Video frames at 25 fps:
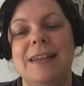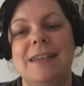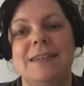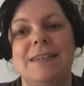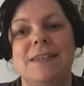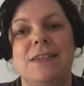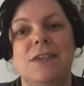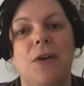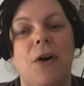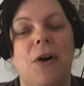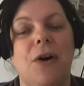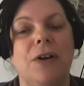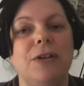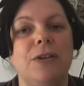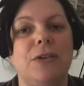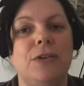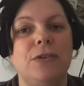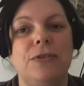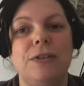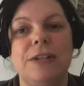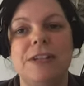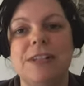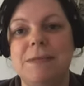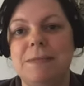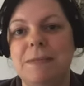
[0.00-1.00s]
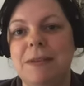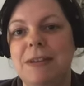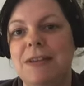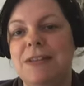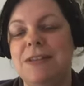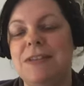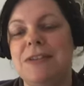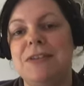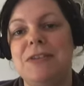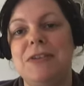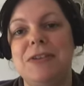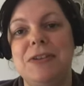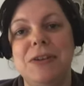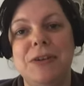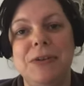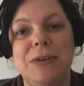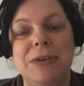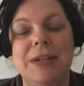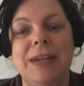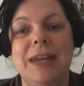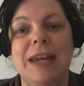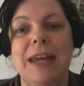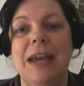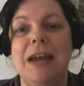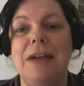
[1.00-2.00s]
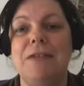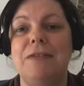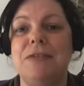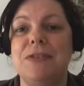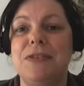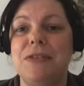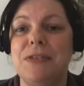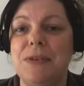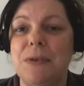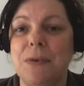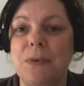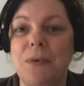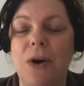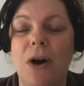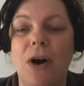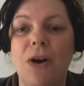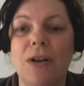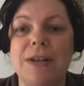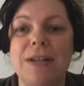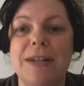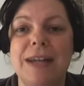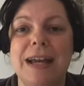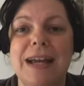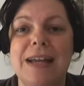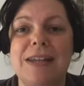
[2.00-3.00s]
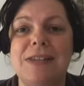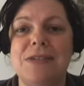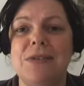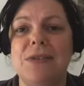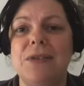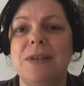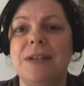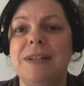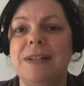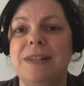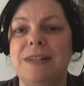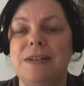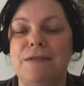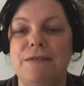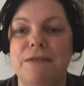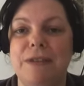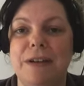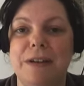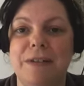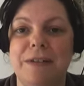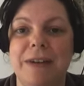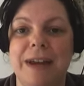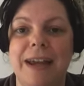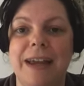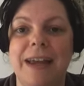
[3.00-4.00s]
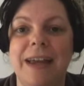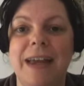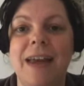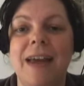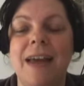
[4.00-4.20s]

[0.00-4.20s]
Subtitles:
got Christmas and New Year and school holidays all interfering,